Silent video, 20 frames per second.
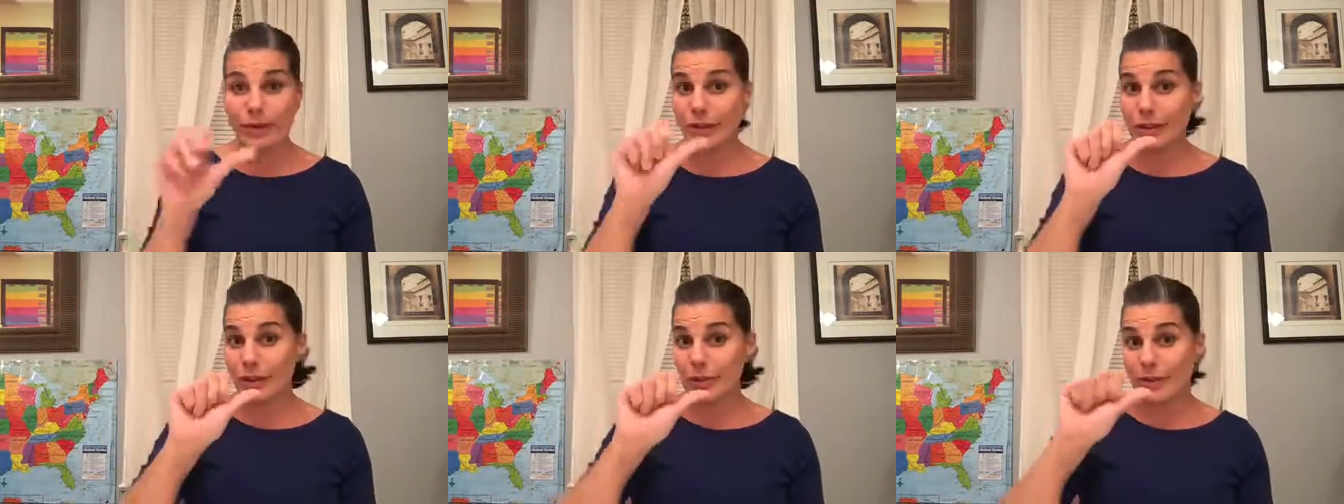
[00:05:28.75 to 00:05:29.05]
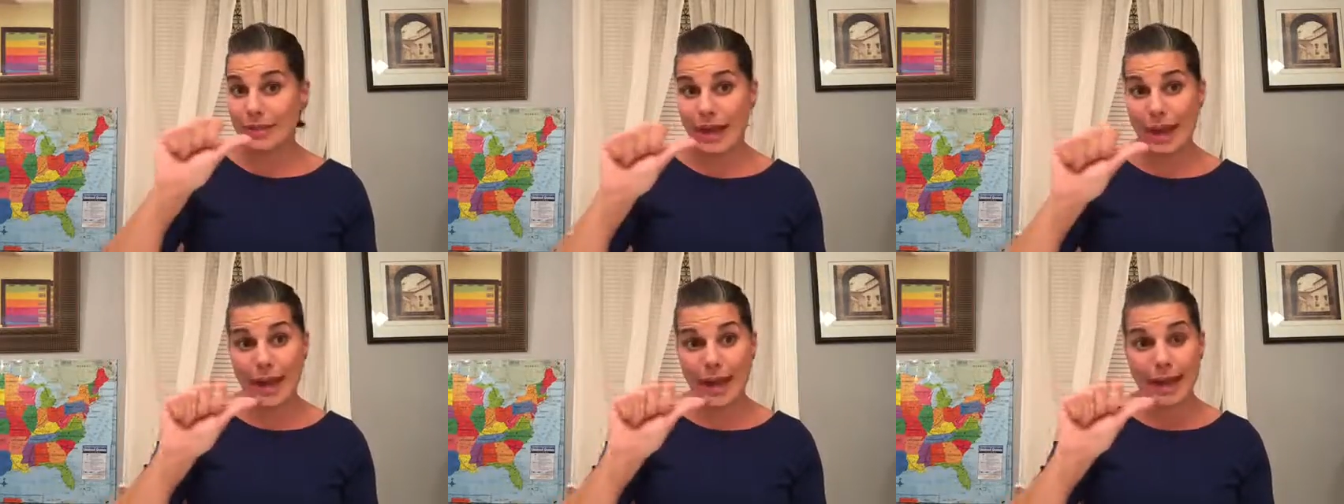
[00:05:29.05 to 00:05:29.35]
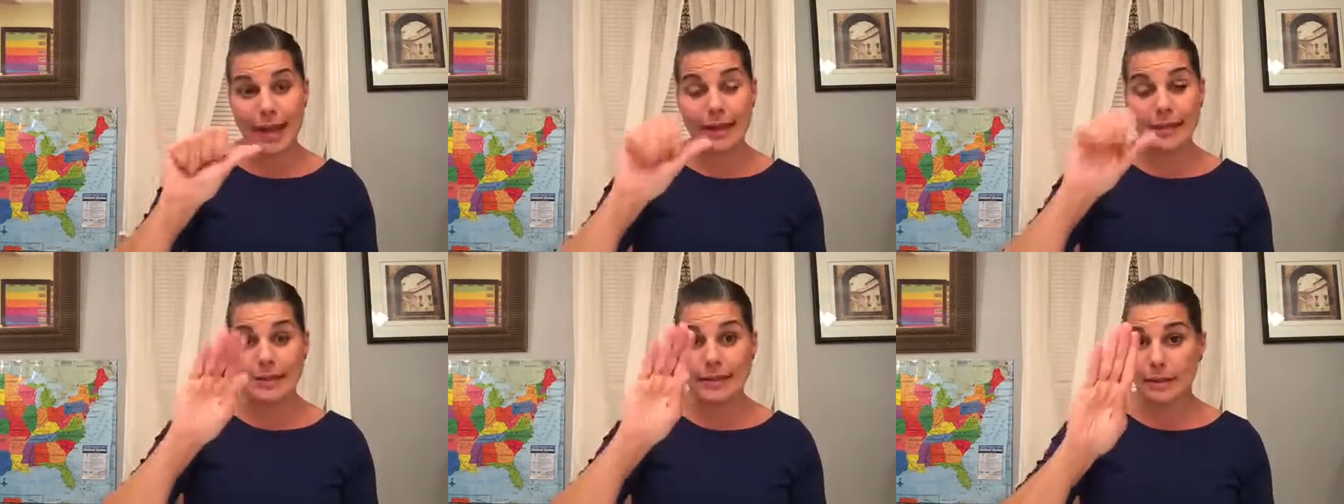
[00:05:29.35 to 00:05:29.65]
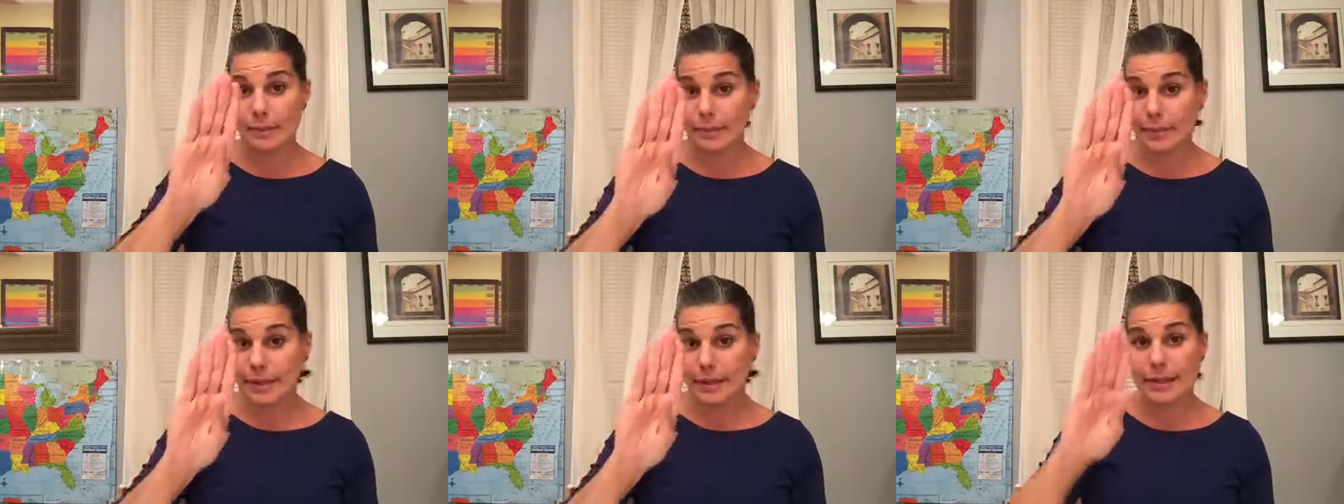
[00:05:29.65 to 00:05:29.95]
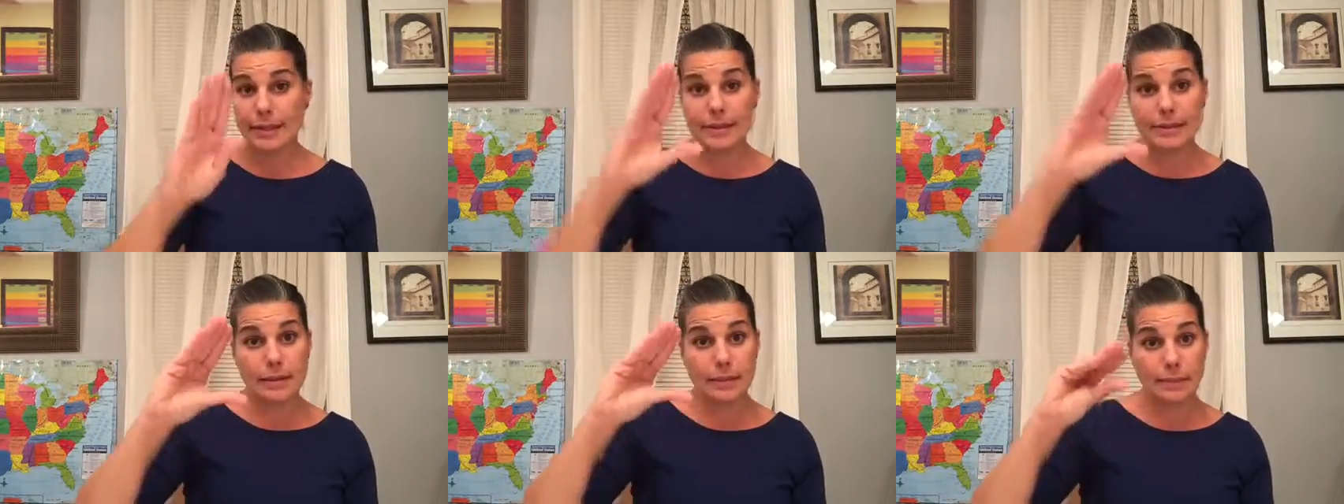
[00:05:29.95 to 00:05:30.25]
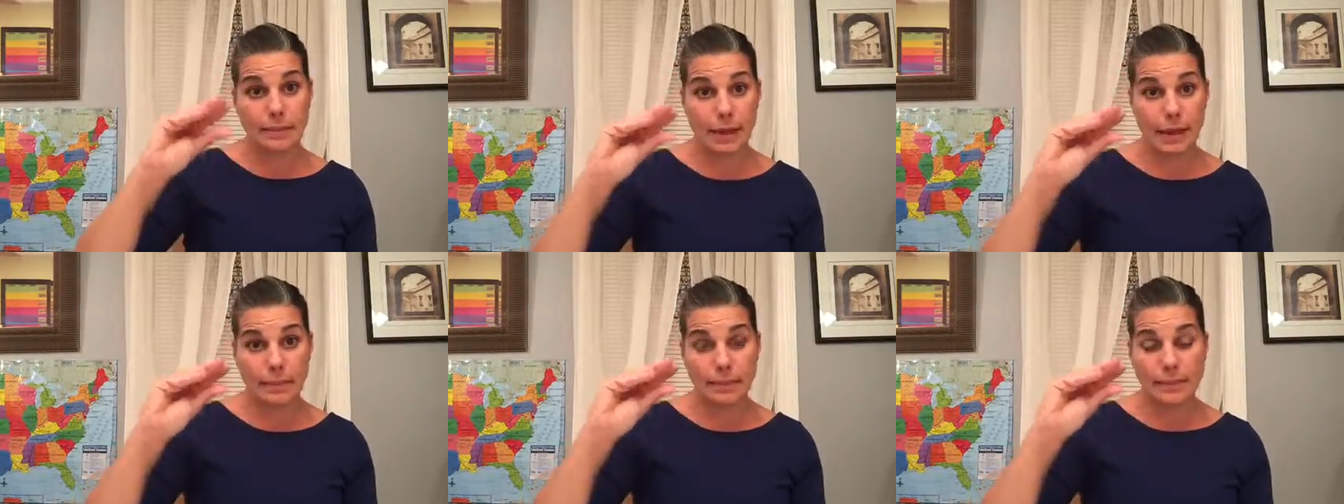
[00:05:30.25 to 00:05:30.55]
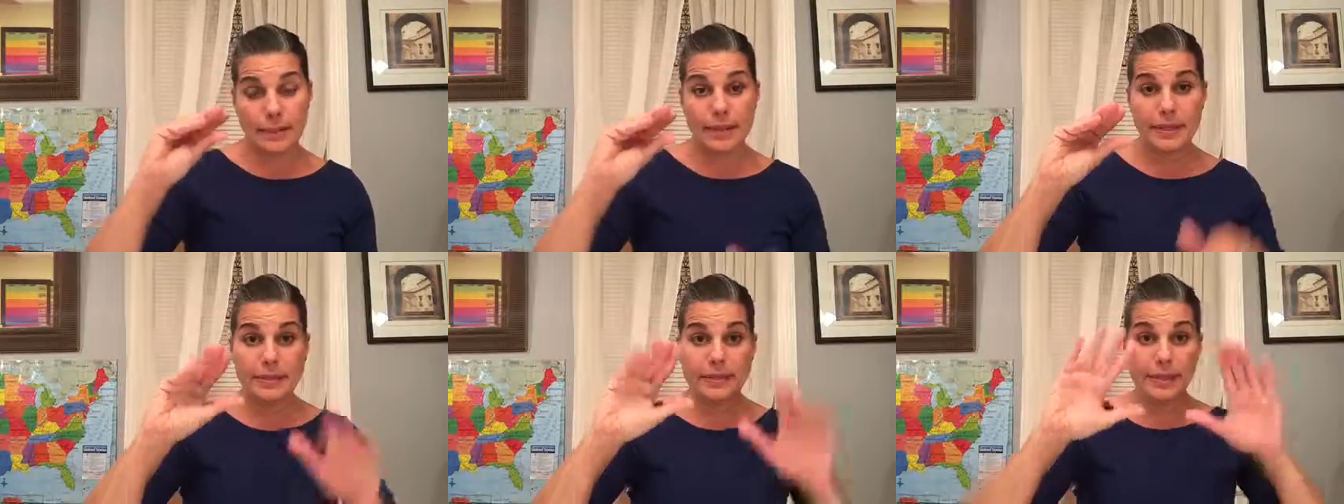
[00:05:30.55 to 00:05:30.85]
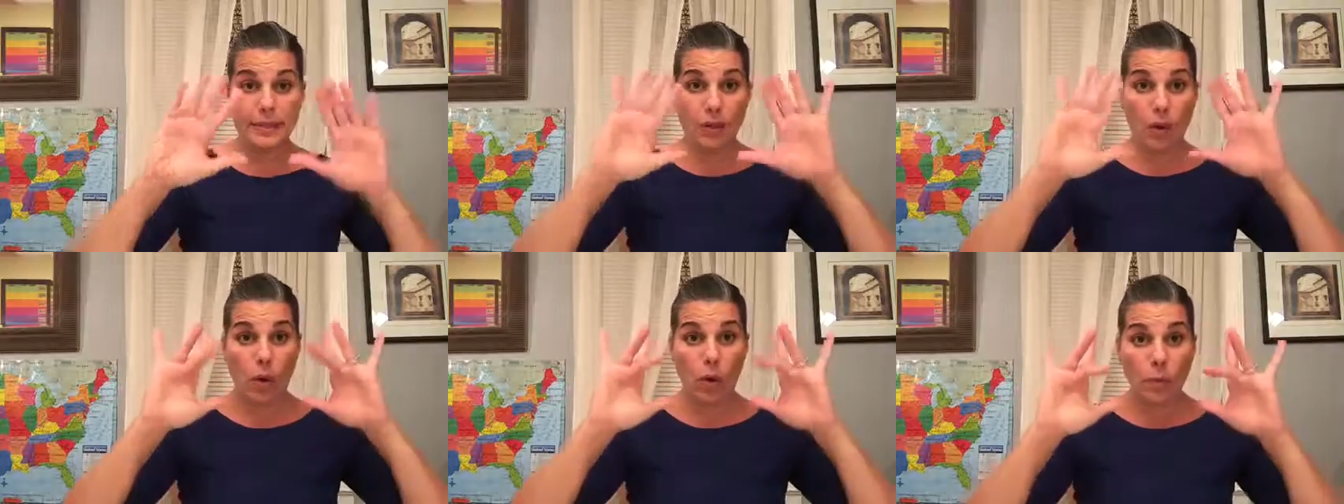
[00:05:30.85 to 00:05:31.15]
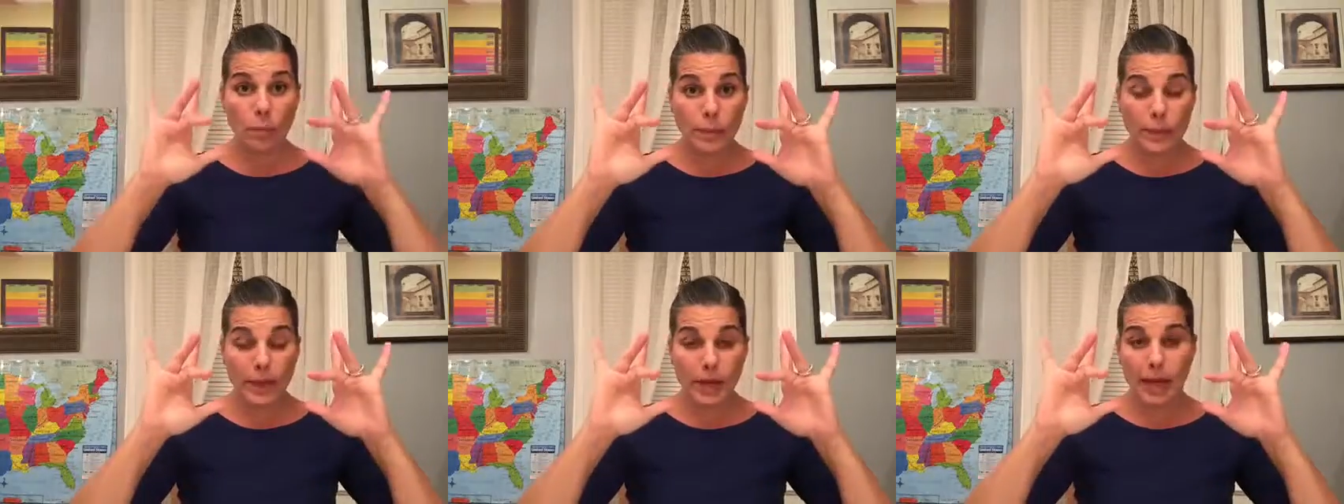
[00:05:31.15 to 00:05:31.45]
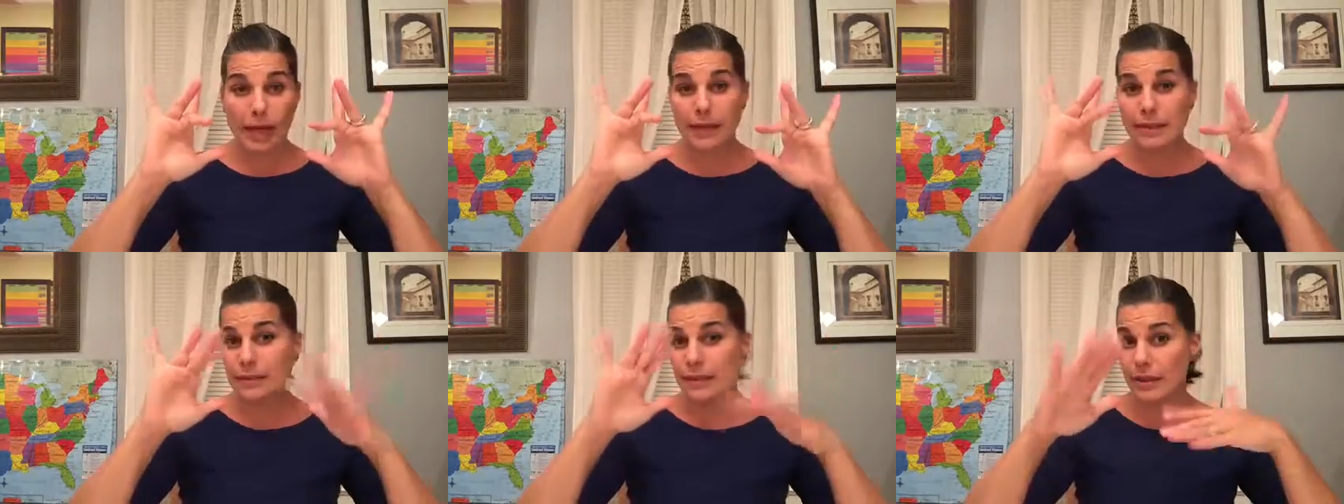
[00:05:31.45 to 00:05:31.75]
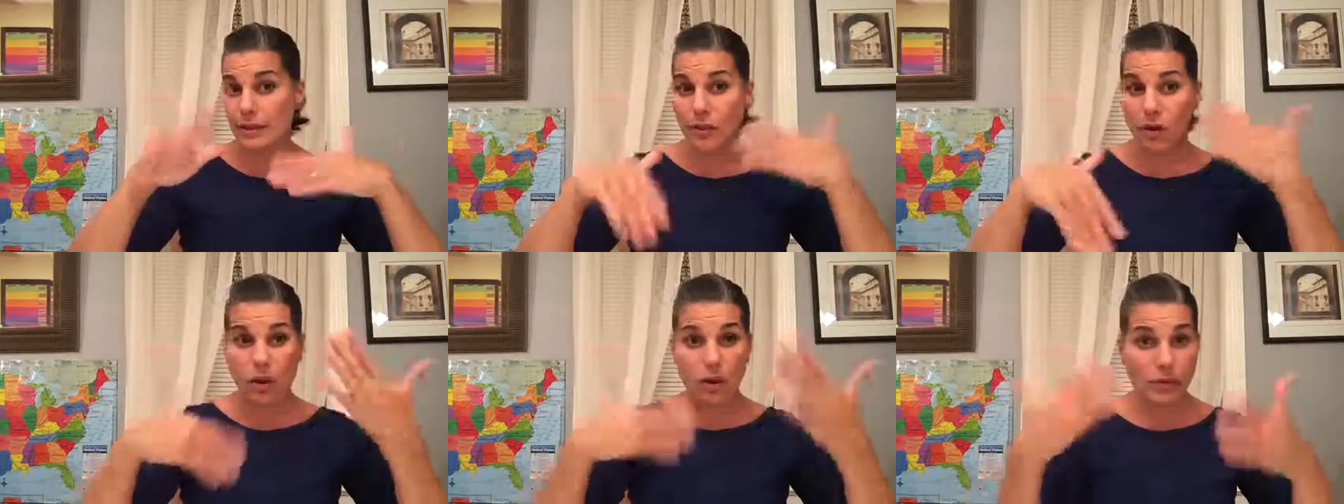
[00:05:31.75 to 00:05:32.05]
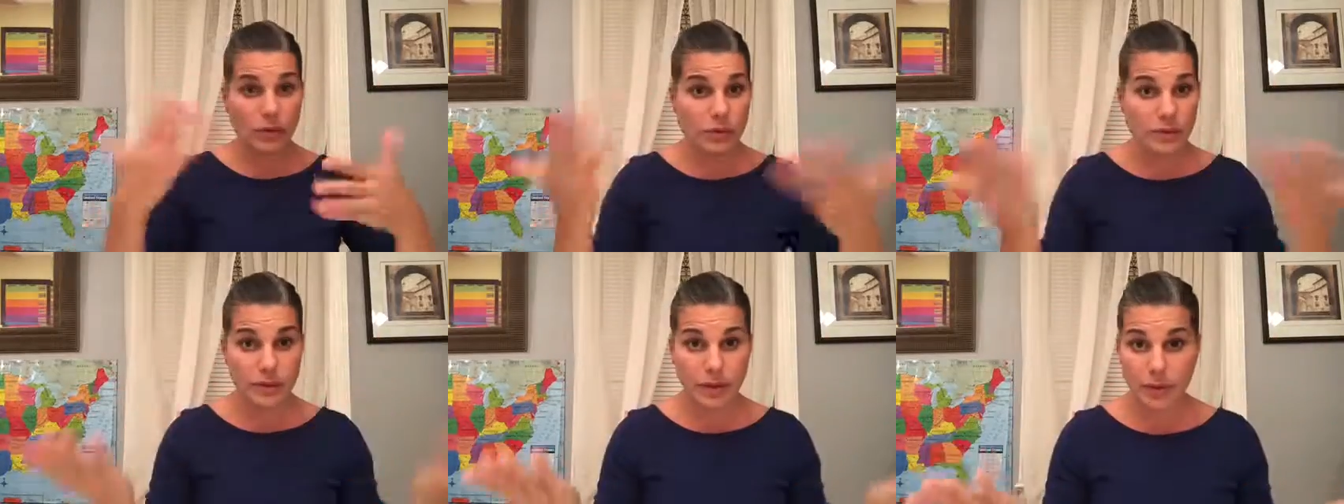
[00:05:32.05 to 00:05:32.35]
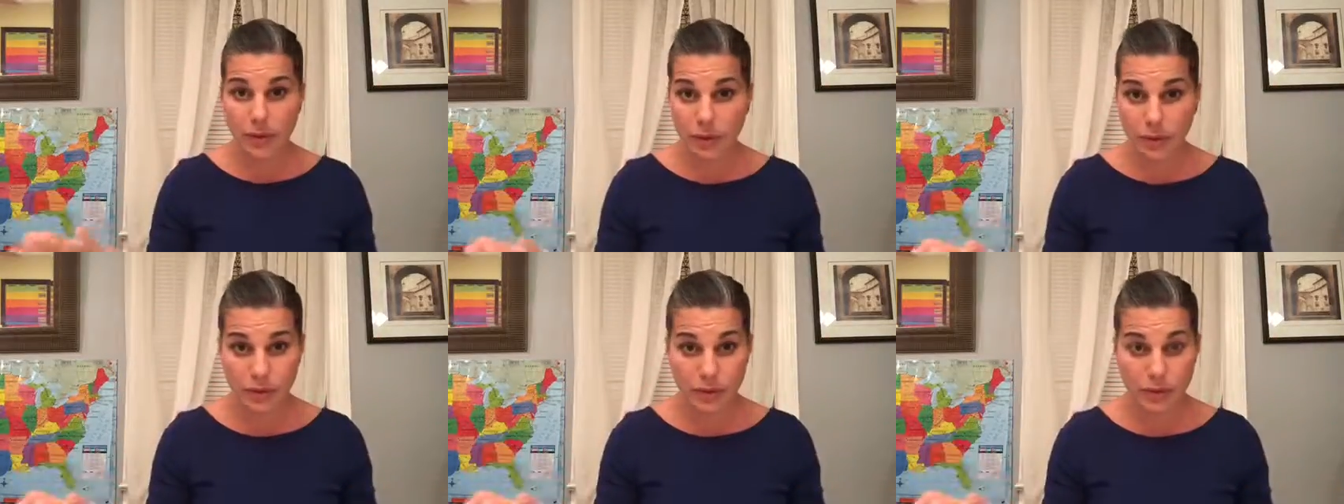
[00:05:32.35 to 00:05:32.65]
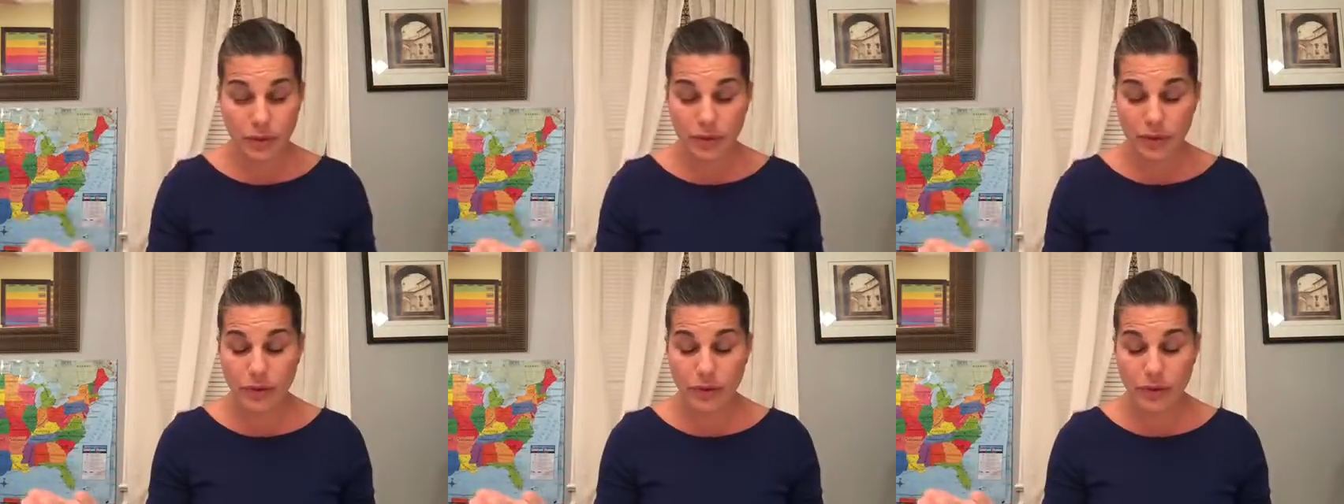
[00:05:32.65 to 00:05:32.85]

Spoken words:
You can use A's and B's and bent B's and open 8s and all those other,